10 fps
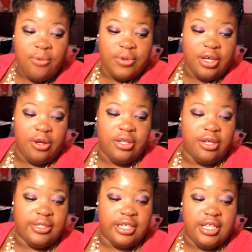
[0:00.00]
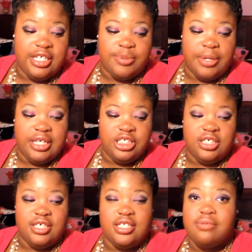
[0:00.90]
when you're using these
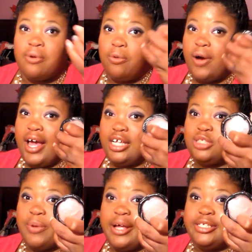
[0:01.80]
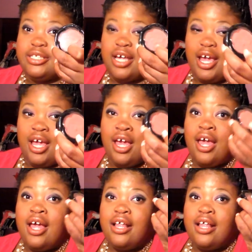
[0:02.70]
blushes from YH Bejha,